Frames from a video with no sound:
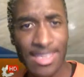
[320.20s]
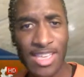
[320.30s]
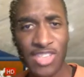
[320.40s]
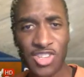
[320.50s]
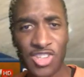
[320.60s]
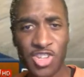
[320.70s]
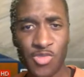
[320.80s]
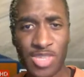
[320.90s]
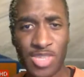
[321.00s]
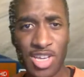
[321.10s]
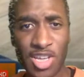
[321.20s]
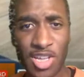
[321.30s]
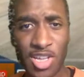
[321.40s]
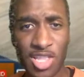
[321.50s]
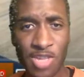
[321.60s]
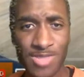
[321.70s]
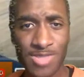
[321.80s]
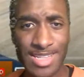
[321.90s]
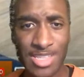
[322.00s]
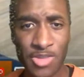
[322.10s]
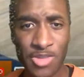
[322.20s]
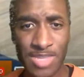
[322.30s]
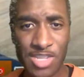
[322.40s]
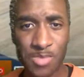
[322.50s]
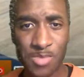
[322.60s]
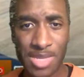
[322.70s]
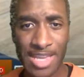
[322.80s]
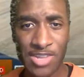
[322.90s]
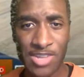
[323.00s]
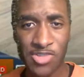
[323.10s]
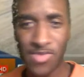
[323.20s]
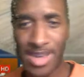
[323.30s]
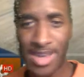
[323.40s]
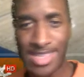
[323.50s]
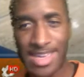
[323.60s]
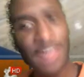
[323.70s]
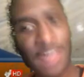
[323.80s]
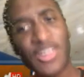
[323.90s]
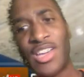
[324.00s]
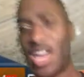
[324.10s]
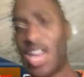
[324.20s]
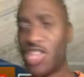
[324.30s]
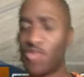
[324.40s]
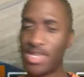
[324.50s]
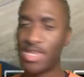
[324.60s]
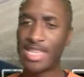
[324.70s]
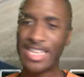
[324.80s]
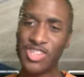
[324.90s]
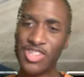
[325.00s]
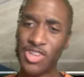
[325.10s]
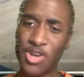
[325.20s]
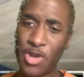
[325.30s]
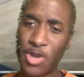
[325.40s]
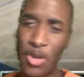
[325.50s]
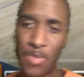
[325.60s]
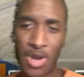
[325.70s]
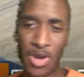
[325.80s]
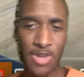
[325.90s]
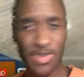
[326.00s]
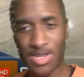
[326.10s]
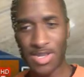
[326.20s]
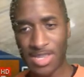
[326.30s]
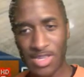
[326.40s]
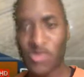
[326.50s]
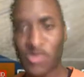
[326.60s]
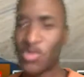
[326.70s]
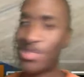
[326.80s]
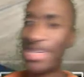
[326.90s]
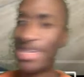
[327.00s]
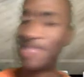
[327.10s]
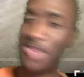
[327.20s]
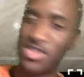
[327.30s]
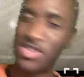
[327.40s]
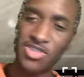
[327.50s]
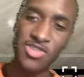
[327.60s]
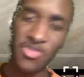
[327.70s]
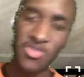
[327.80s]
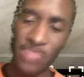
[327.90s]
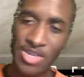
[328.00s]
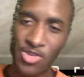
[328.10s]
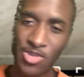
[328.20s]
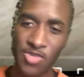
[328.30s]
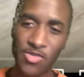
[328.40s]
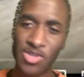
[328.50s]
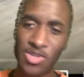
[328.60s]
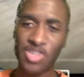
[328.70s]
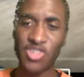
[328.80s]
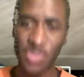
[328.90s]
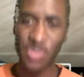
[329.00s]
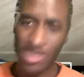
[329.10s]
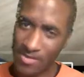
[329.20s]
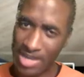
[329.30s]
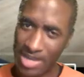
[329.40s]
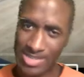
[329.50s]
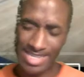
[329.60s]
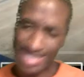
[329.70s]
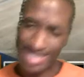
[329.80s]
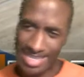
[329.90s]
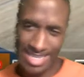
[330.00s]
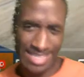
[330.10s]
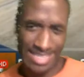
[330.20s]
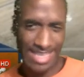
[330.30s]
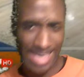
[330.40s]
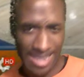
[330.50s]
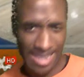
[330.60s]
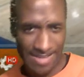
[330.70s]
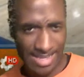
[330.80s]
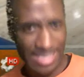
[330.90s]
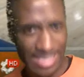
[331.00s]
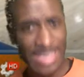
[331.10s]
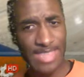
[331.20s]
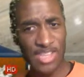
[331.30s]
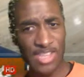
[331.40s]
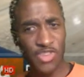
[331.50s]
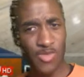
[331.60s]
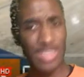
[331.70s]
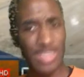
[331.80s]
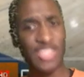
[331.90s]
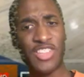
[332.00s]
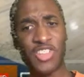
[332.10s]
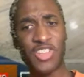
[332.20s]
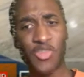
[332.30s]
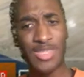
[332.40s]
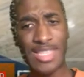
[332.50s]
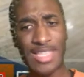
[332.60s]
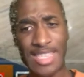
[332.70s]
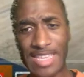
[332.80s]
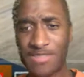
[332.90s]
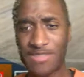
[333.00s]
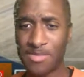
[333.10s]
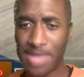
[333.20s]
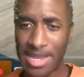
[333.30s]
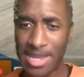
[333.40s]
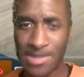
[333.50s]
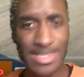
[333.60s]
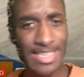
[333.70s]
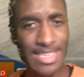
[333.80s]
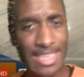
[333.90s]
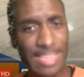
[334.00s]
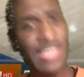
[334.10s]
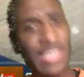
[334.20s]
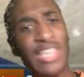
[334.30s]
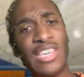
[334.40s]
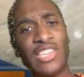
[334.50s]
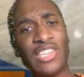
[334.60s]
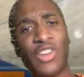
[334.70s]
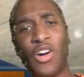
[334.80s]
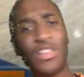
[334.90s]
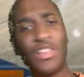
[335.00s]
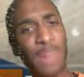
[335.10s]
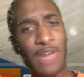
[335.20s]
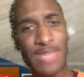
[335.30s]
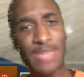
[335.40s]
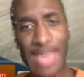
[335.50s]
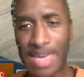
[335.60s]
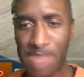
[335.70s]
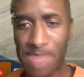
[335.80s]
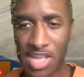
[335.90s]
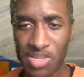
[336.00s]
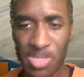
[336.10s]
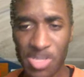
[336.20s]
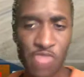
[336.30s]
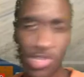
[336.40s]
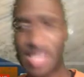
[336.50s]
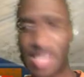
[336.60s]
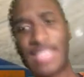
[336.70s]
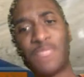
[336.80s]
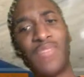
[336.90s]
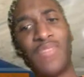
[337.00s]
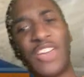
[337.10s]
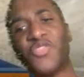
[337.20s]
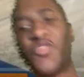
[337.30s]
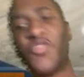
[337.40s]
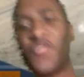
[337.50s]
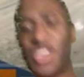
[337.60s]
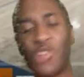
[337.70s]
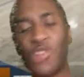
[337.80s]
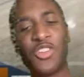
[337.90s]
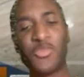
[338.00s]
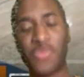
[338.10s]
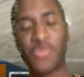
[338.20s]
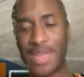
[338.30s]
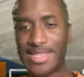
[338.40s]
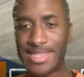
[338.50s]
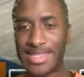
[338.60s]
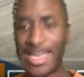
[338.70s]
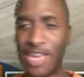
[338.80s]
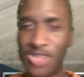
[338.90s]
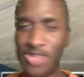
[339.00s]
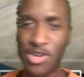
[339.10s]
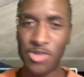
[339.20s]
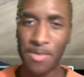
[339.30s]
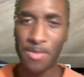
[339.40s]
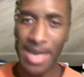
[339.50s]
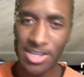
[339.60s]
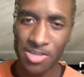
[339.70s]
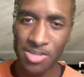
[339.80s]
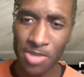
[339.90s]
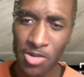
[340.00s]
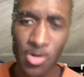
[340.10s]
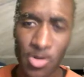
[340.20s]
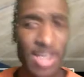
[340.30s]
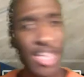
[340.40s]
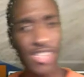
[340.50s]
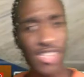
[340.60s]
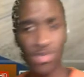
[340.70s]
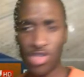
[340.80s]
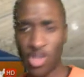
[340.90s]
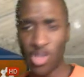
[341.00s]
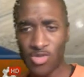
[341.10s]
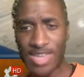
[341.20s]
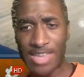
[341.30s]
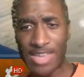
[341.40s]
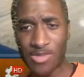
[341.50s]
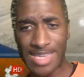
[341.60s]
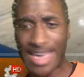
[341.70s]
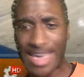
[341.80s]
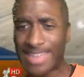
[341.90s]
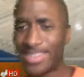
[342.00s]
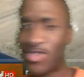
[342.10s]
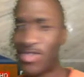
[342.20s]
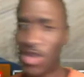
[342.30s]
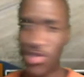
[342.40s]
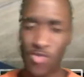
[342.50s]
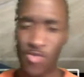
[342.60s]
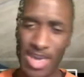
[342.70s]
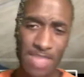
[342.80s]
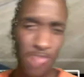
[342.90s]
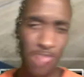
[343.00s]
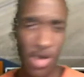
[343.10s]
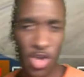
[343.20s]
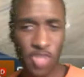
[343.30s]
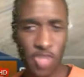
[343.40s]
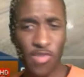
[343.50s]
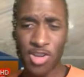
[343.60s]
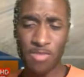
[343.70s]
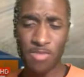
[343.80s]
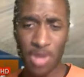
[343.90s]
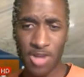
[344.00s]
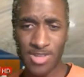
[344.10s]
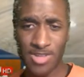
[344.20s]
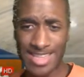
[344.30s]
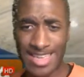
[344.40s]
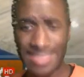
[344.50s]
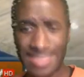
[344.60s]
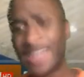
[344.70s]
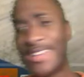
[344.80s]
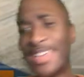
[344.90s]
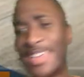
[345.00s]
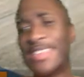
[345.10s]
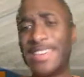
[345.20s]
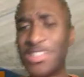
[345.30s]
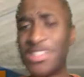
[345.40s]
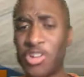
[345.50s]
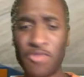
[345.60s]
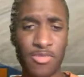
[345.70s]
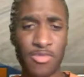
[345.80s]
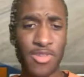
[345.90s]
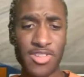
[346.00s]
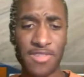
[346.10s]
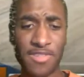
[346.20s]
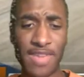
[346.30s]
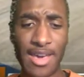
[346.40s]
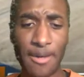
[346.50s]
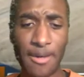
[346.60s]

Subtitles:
So you're going to want to close in on these players right here, and you want to let your partner Glenn, who's going to administer the free throws for the shooting foul, to get in the area. Then you're going to leave the players again. It's all about game management. You want to let the players feel your presence out there on the basketball court. So close down on the action, wait, pause for your partner to get there, then go report your foul.